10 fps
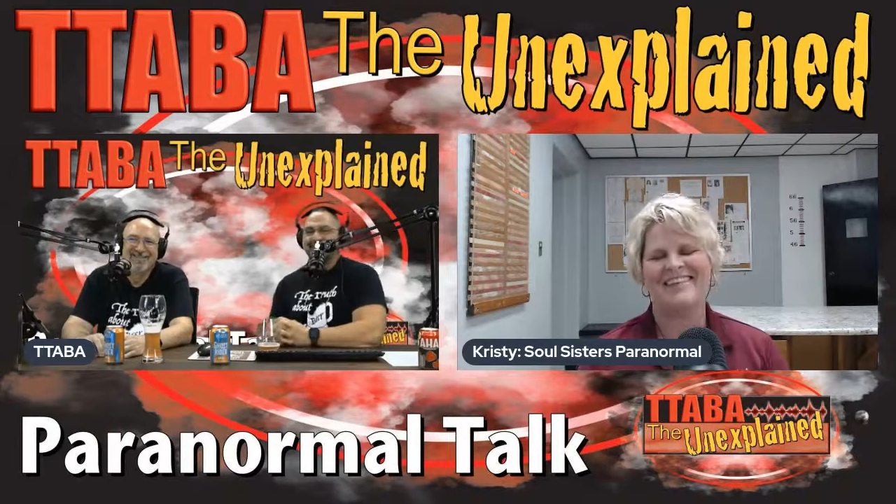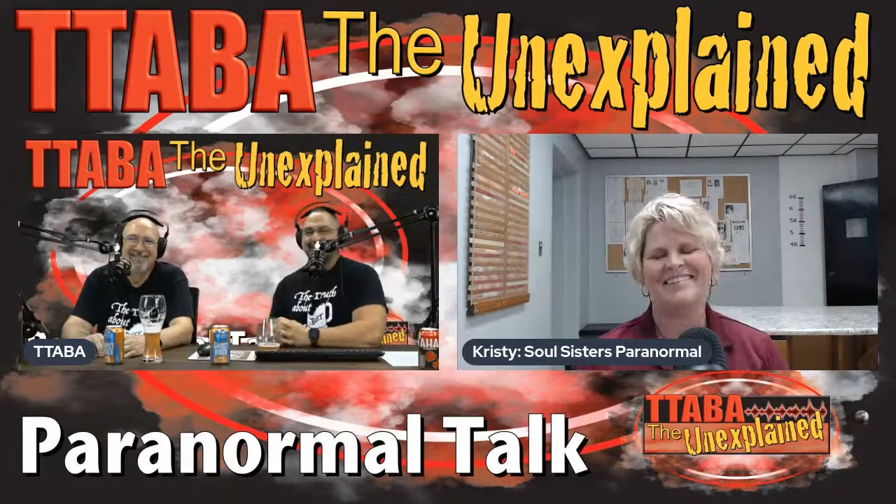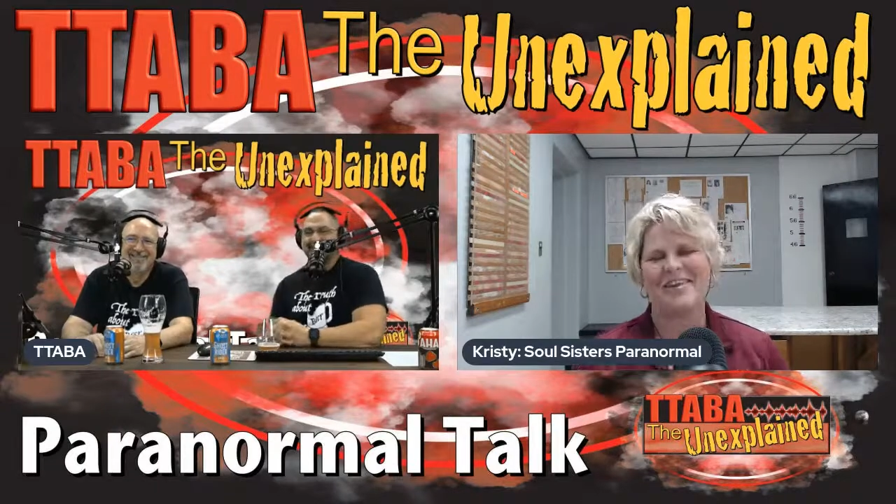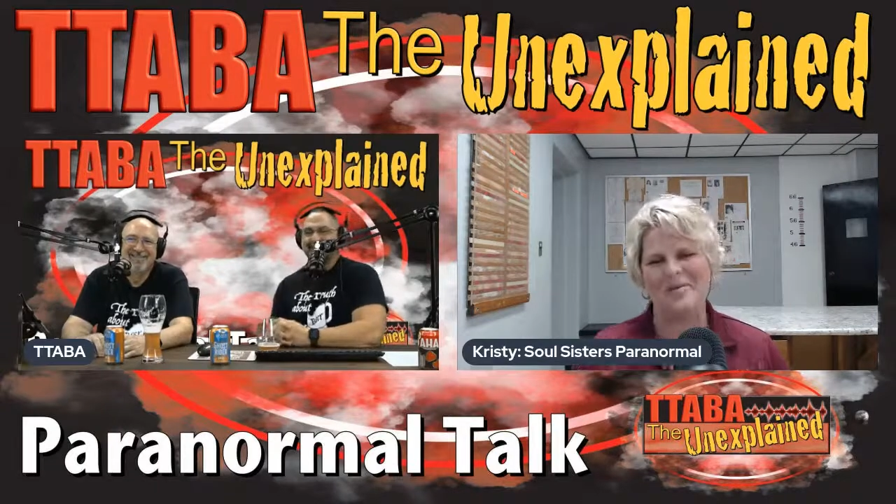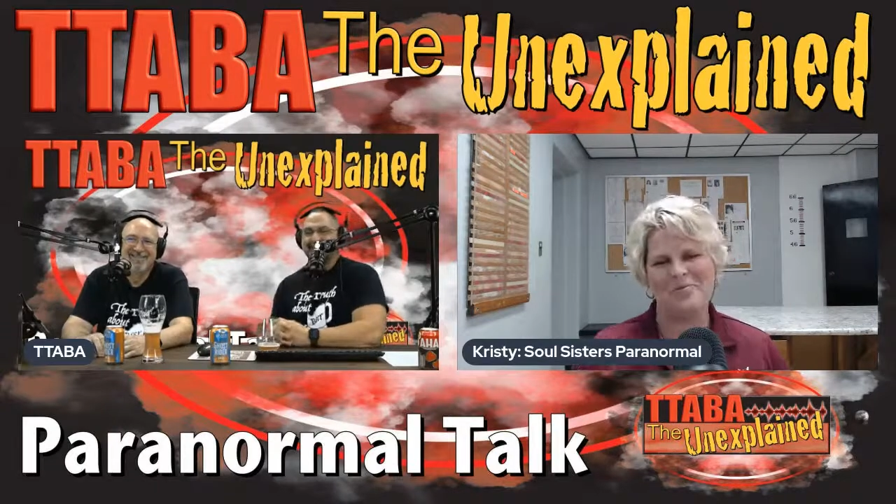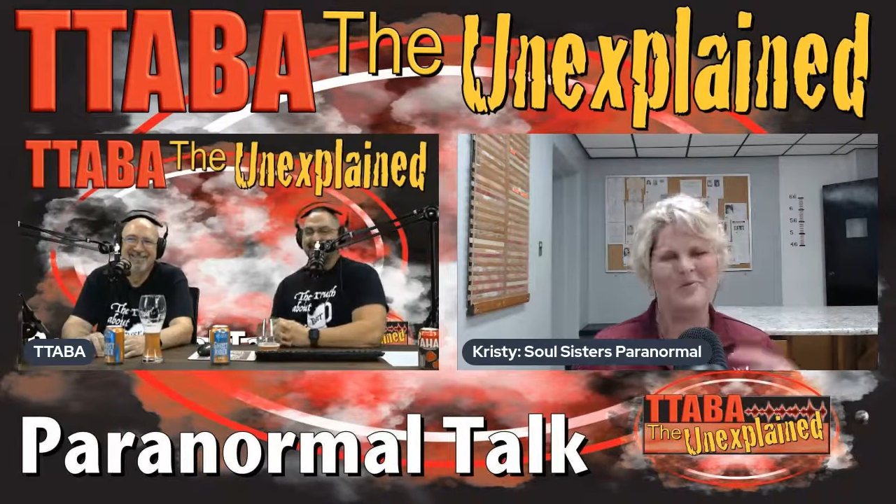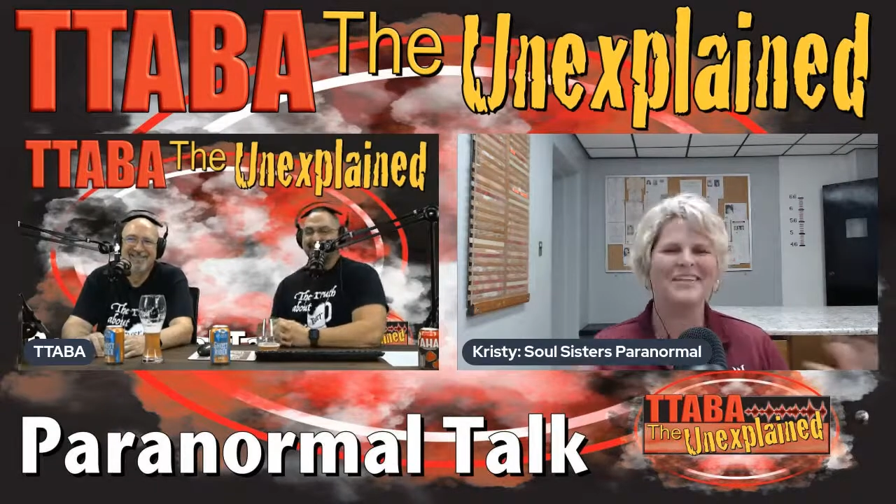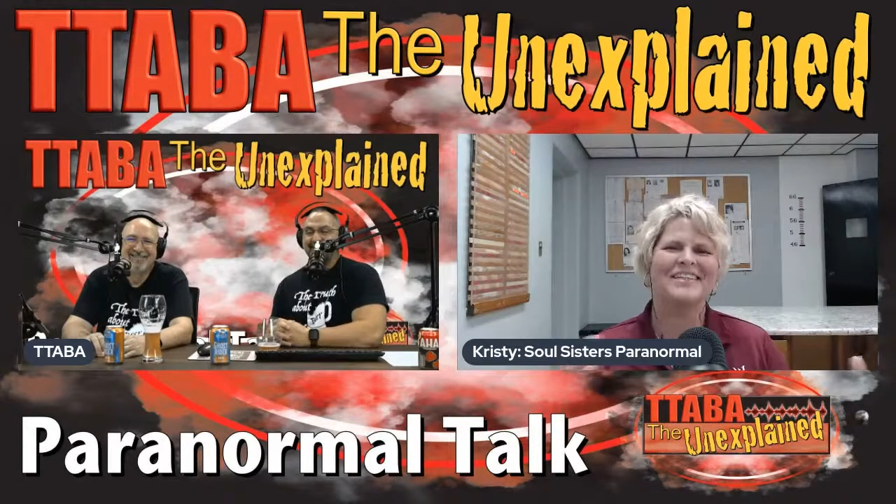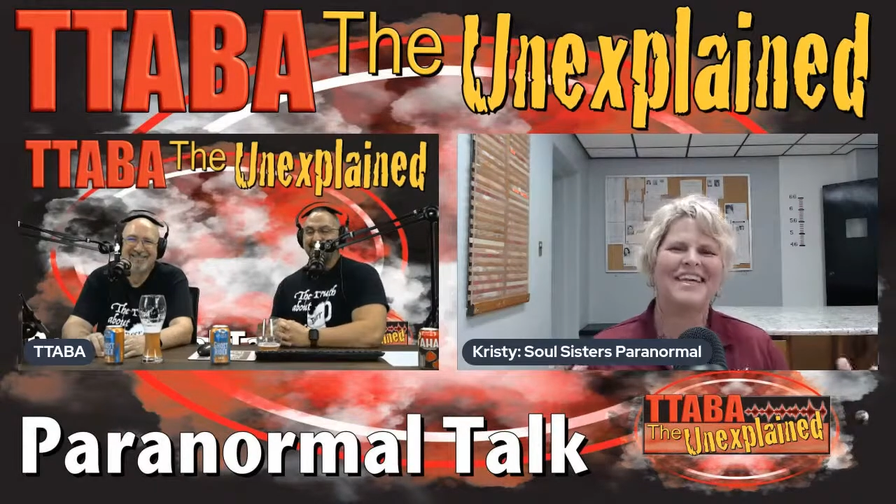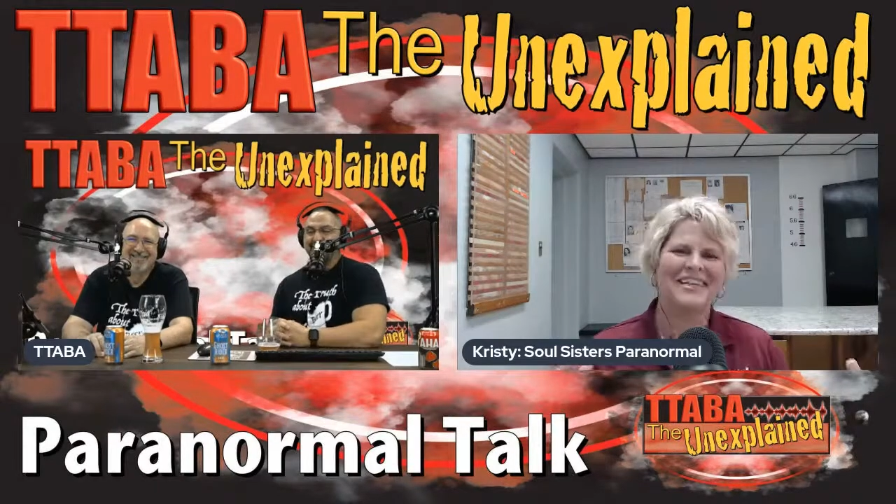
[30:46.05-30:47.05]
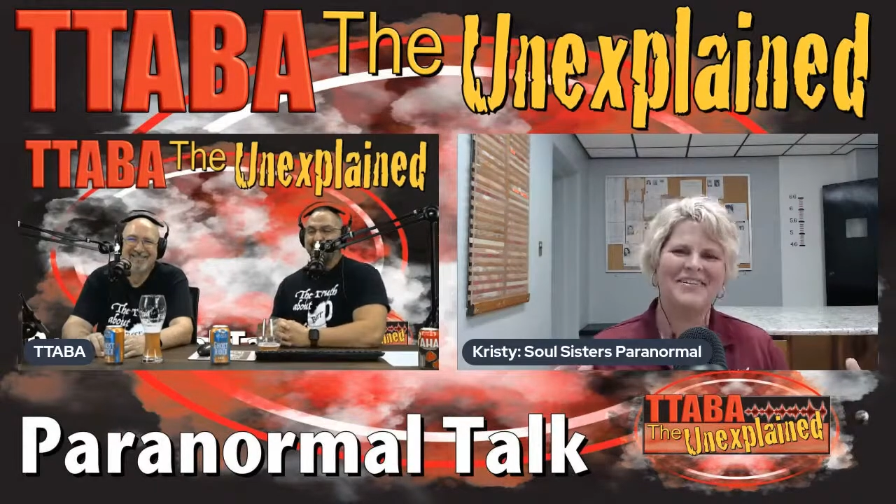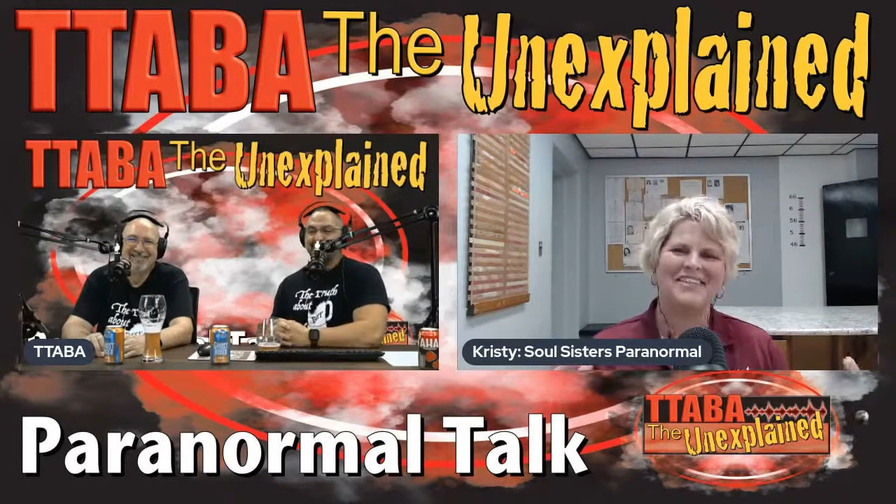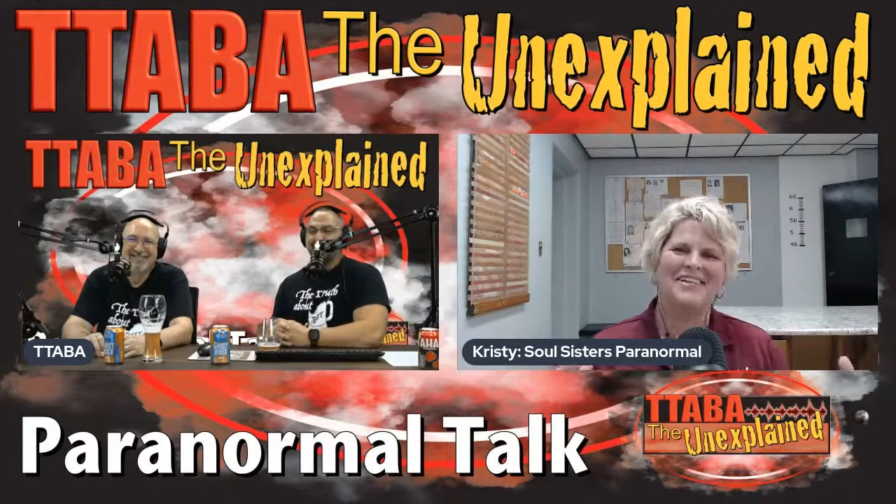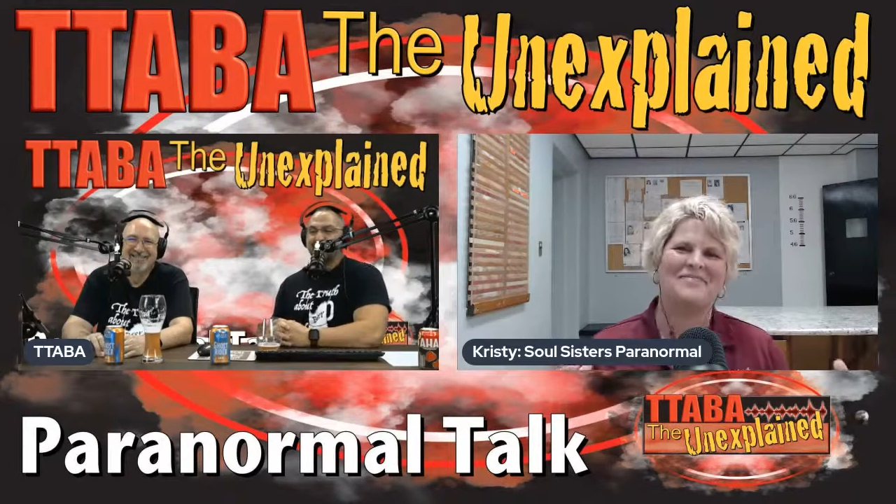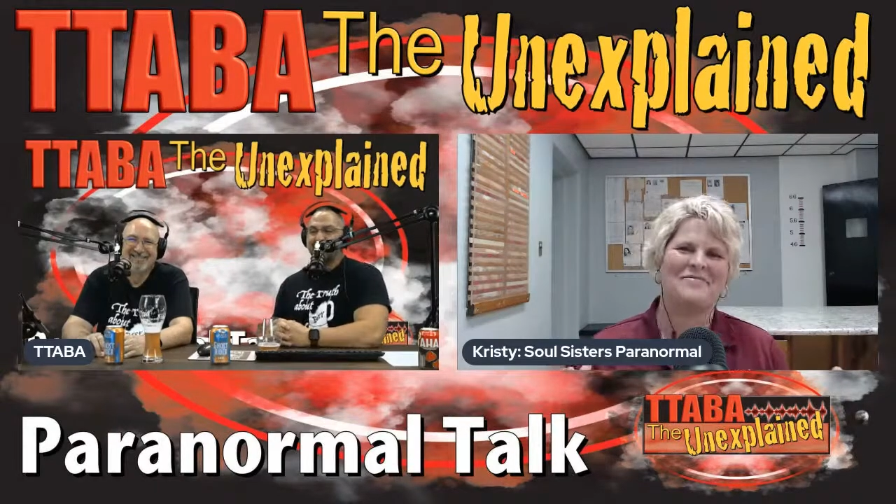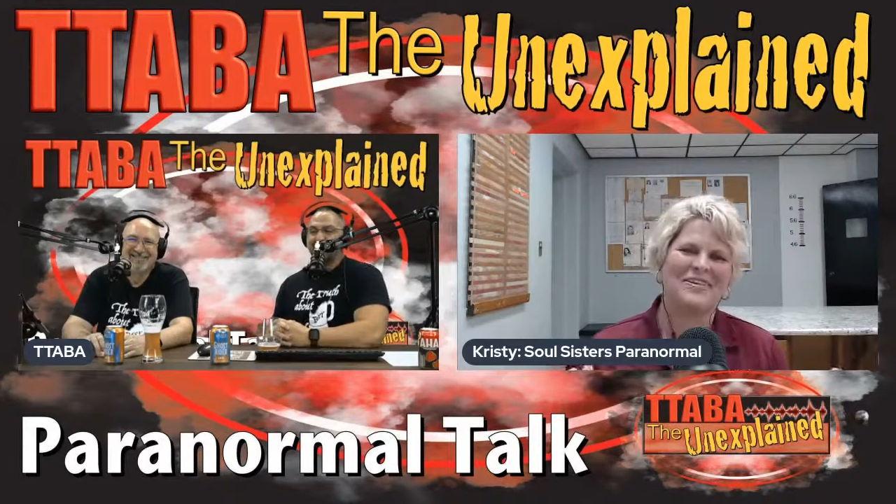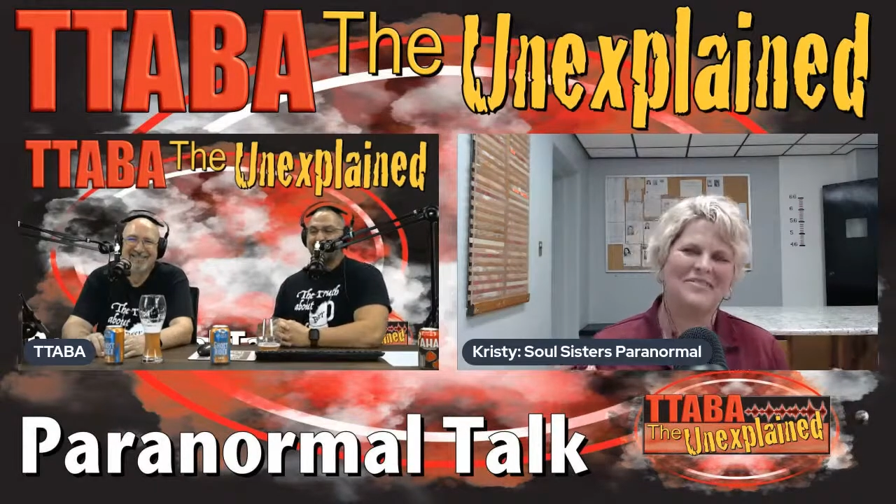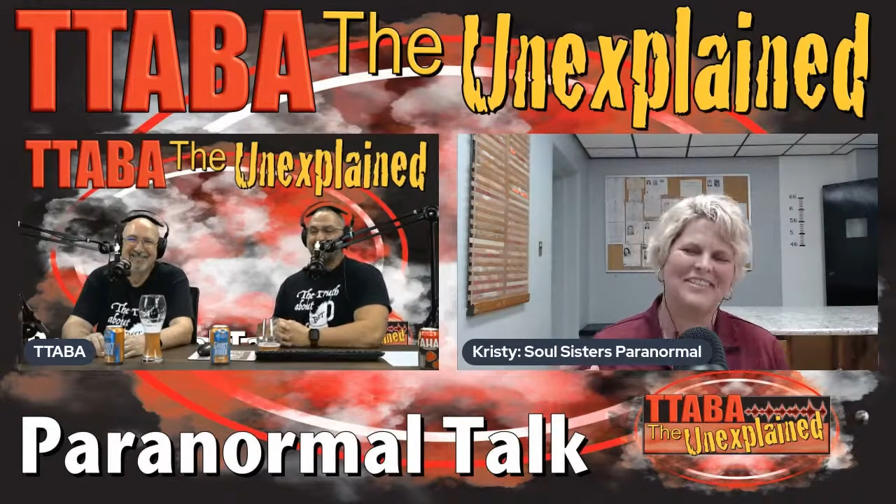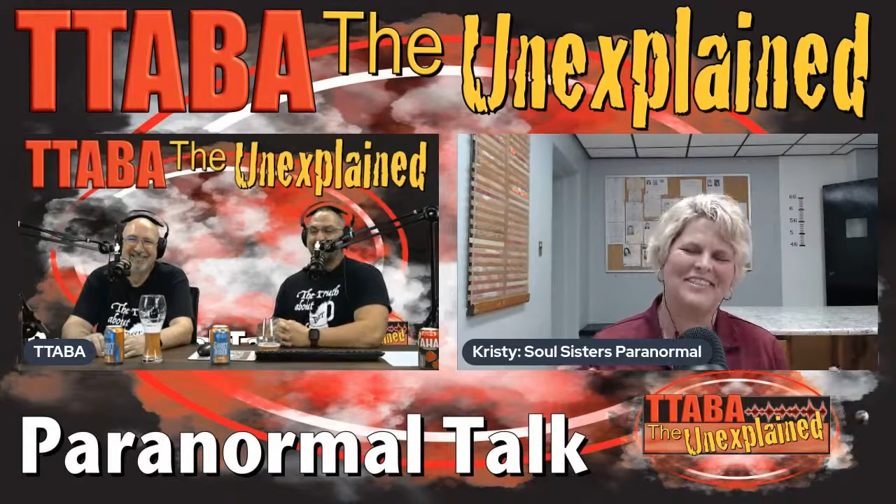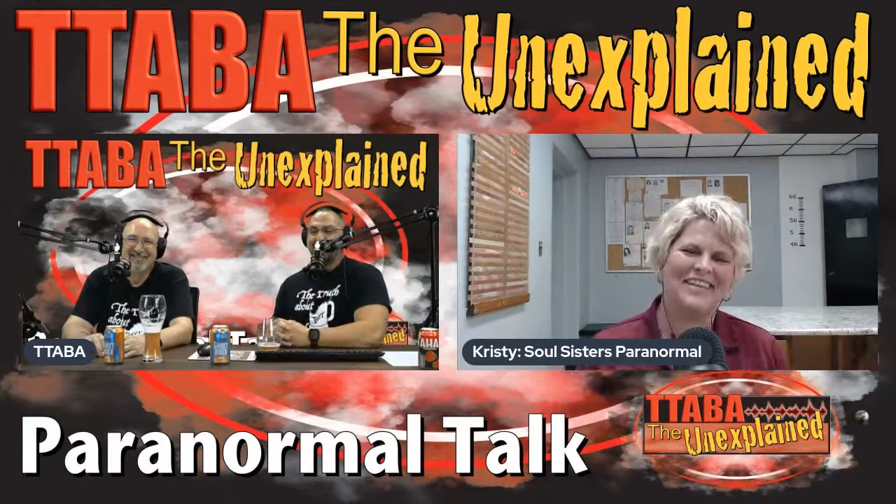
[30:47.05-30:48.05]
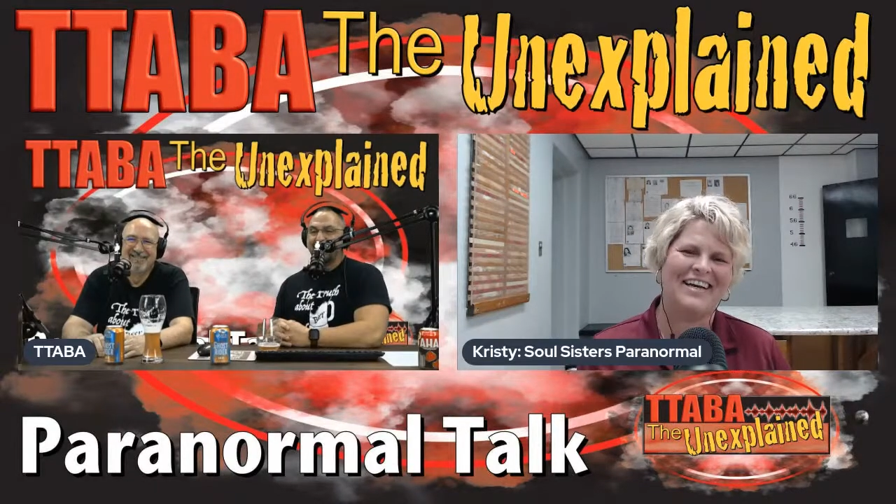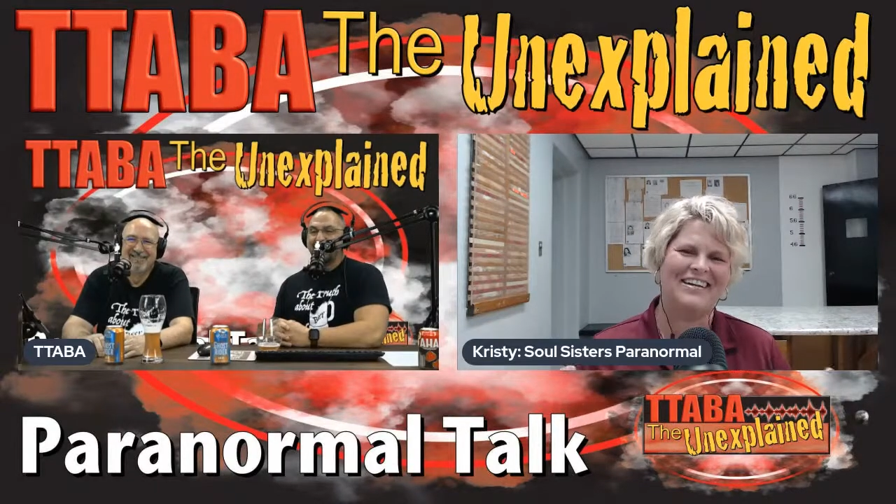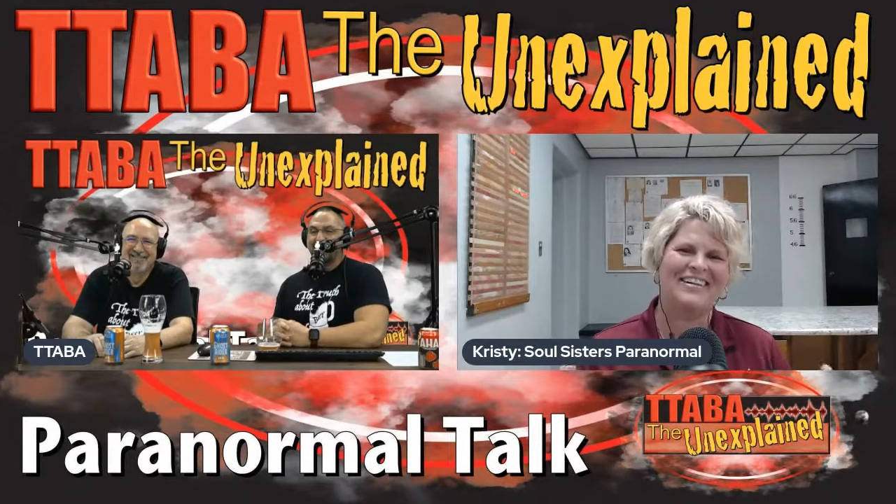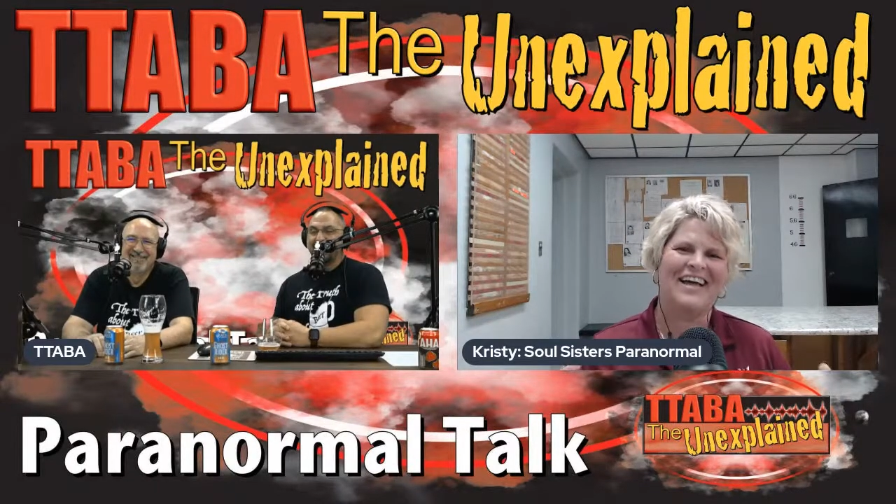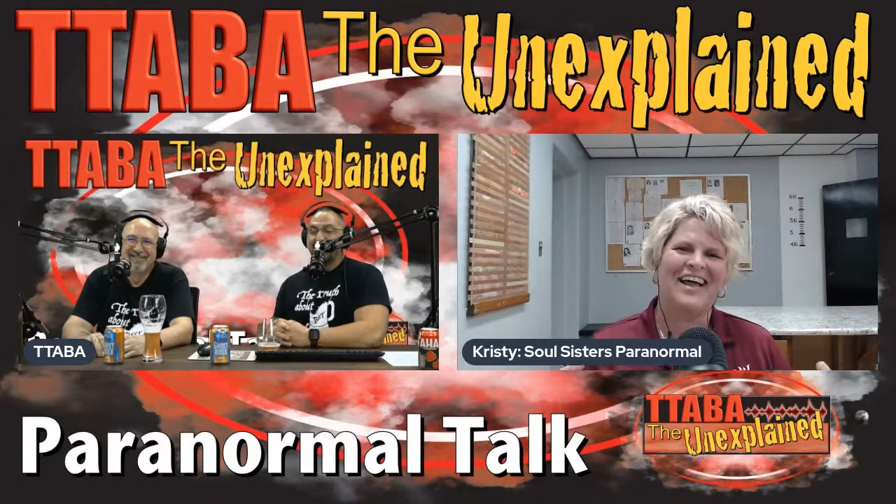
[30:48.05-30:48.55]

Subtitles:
So they would wheel a television in front of his cell.